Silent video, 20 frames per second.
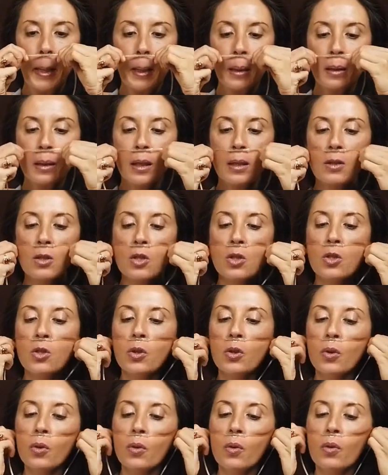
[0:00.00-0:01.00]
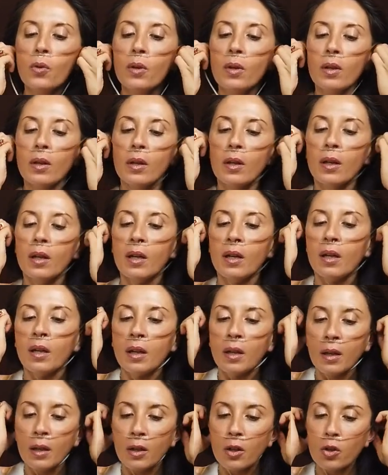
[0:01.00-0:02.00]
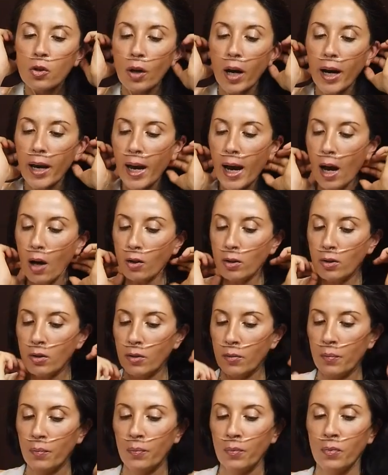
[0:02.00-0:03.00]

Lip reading: it gets to dry out.